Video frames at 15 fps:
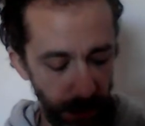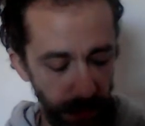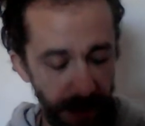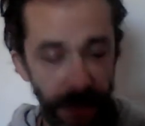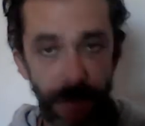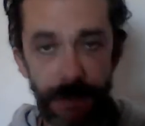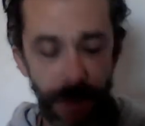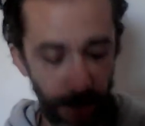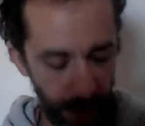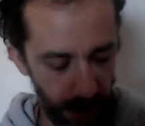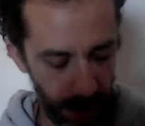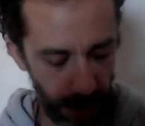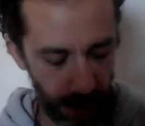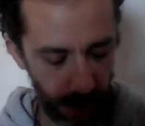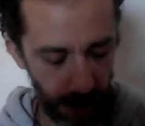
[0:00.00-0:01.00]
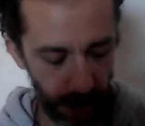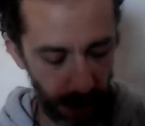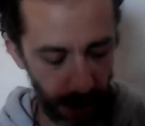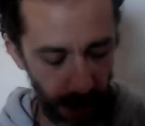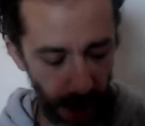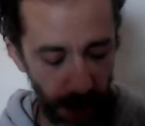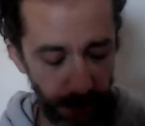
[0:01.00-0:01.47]
without support,
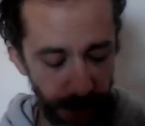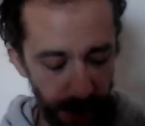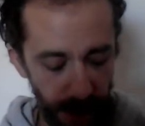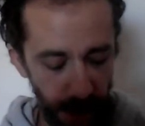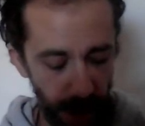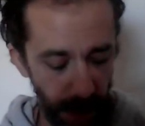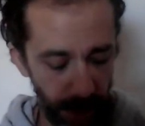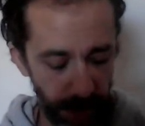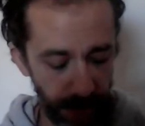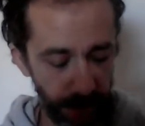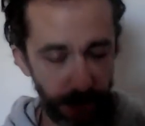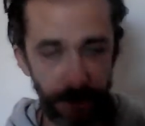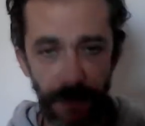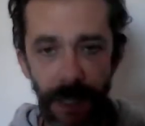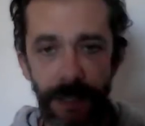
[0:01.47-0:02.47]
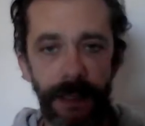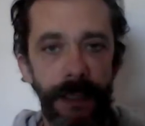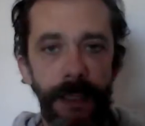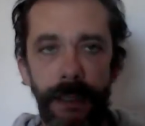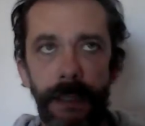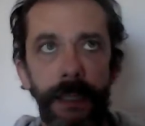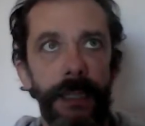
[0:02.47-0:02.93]
empty of
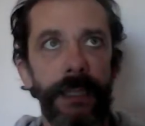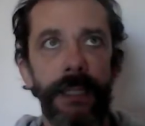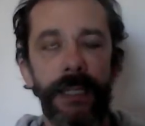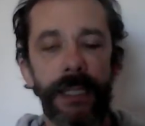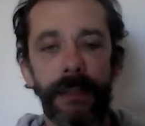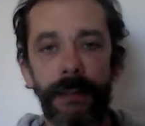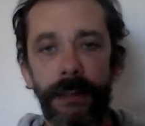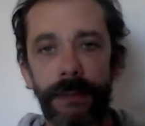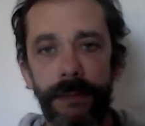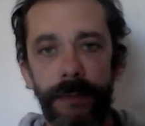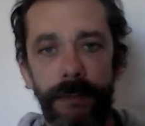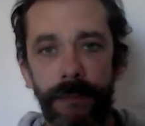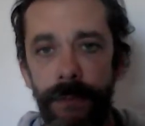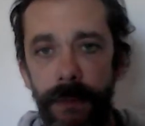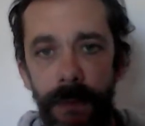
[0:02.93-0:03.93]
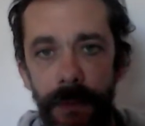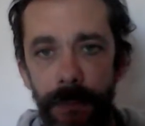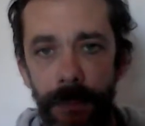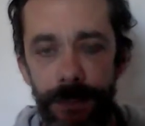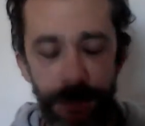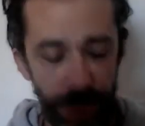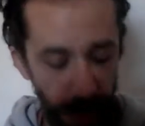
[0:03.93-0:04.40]
any inherent
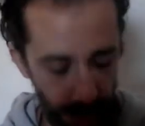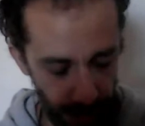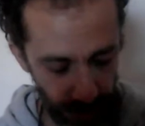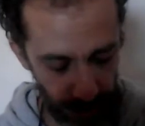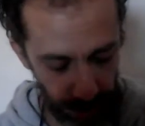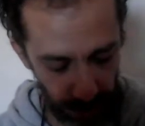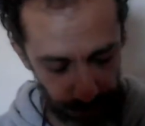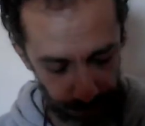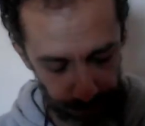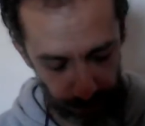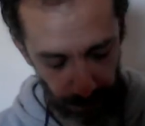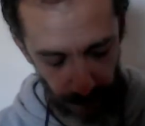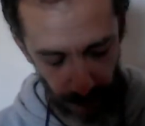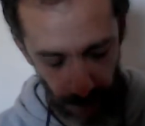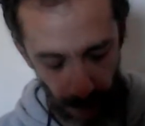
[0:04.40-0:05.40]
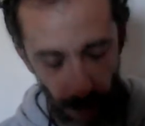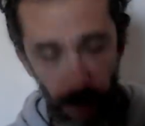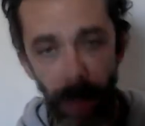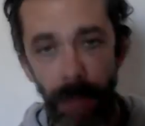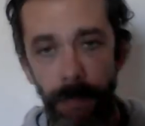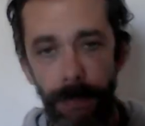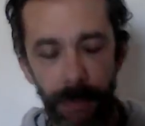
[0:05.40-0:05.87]
form or structure,
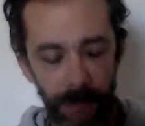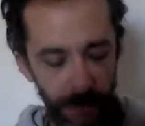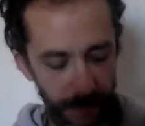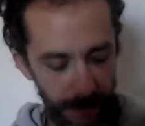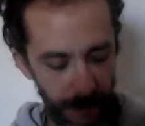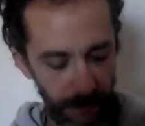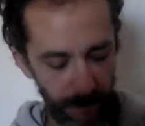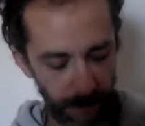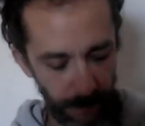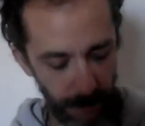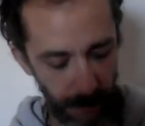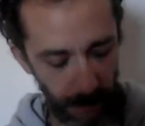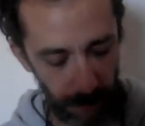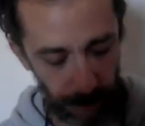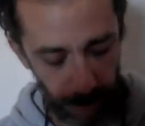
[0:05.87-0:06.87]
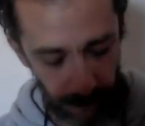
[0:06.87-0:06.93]
all pervasive, all